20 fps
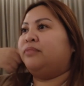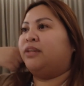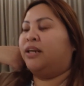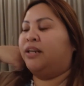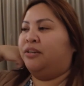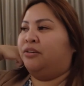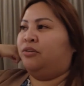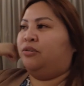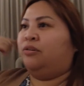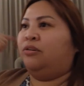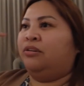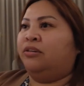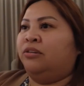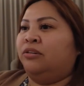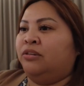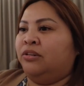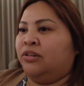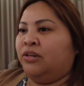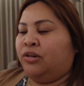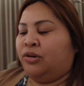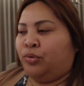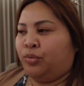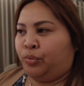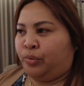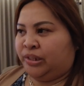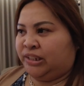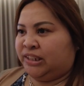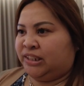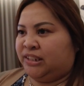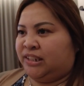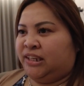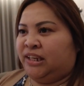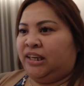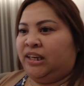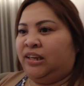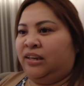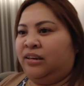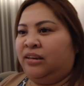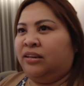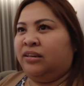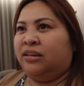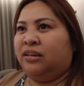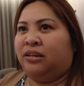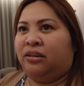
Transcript: ano, whiskey,